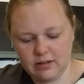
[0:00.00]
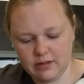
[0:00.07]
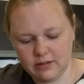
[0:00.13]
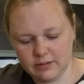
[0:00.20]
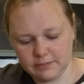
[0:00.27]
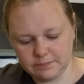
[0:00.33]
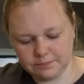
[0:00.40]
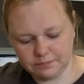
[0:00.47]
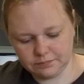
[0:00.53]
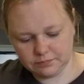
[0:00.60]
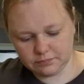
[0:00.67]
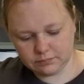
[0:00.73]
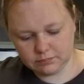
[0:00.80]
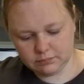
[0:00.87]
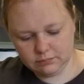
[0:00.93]

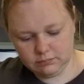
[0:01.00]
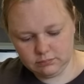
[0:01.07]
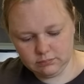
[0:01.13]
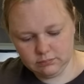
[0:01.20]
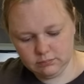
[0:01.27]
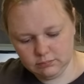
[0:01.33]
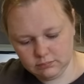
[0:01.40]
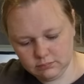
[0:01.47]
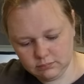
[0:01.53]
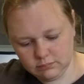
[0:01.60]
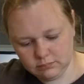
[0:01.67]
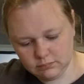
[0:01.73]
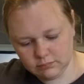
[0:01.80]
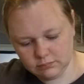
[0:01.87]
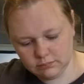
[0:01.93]

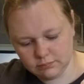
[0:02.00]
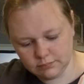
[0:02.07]
No one is speaking in this clip.